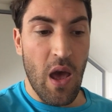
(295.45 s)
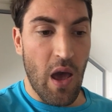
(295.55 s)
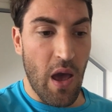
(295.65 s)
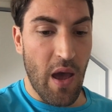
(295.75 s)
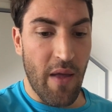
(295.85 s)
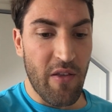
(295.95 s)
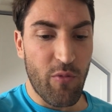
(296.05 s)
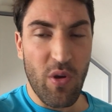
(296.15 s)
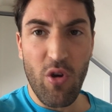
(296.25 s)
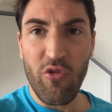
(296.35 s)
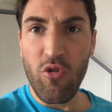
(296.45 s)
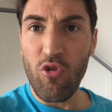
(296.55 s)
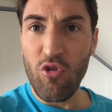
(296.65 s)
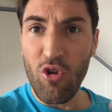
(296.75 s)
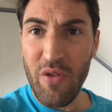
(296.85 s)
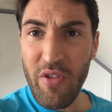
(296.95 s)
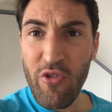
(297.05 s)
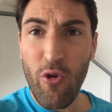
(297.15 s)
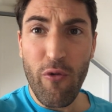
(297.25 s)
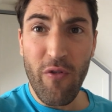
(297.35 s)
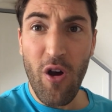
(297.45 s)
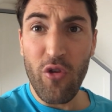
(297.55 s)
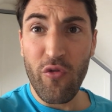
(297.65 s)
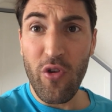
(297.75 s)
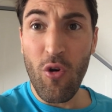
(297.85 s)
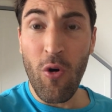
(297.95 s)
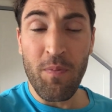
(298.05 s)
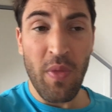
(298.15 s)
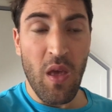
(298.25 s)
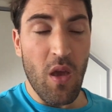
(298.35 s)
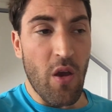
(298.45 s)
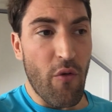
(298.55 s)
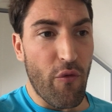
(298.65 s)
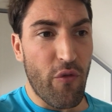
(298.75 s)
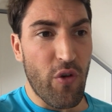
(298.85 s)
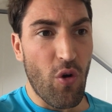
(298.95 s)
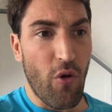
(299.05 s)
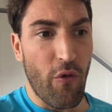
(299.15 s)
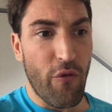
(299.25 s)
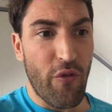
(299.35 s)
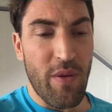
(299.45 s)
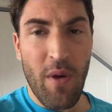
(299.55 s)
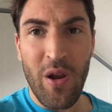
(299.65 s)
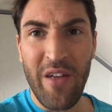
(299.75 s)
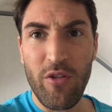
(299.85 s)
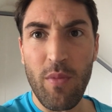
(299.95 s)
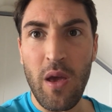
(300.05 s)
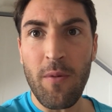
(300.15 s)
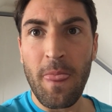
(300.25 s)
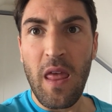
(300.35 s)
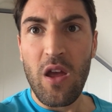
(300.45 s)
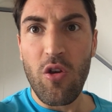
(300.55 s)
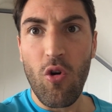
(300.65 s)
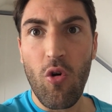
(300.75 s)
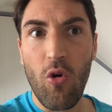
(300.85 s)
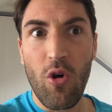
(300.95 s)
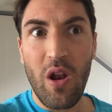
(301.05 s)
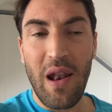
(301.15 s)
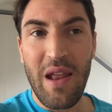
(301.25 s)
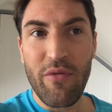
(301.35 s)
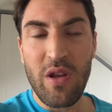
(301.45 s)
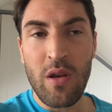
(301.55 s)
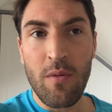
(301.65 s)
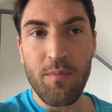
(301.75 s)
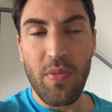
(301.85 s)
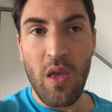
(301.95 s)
and it's because you're living too fast for your female anatomy. you're living,